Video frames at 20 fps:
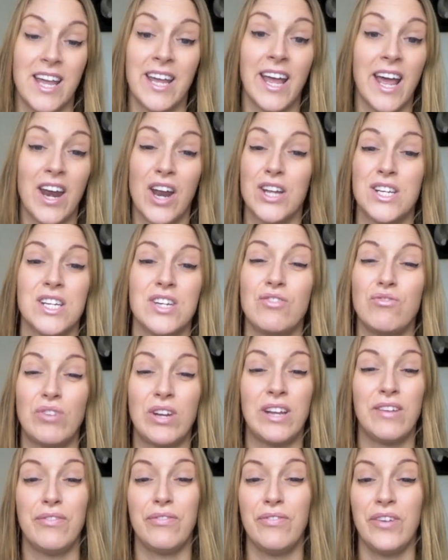Again, I didn't
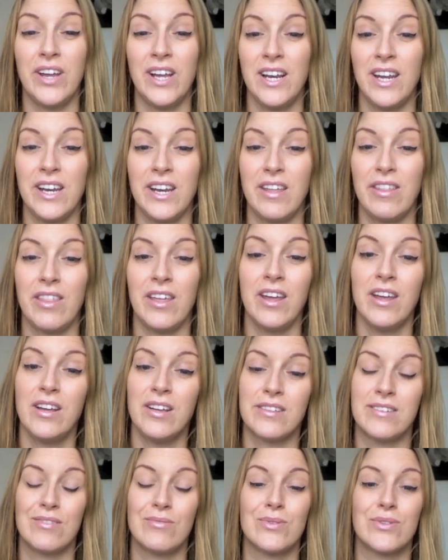really feel anything
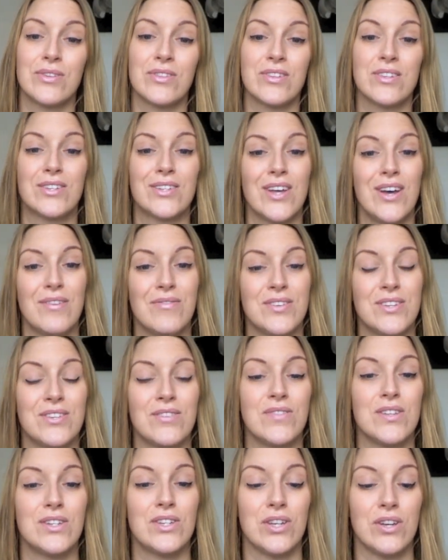because it was on the surface
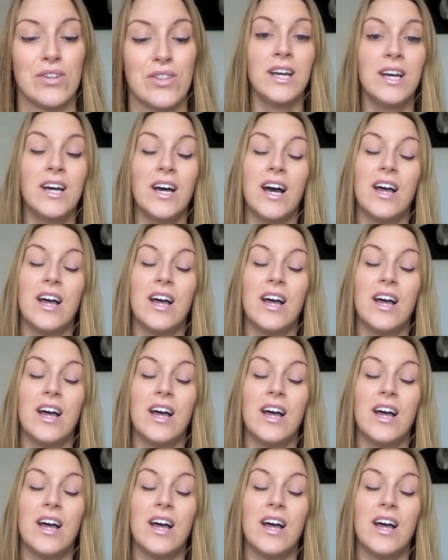of the tooth.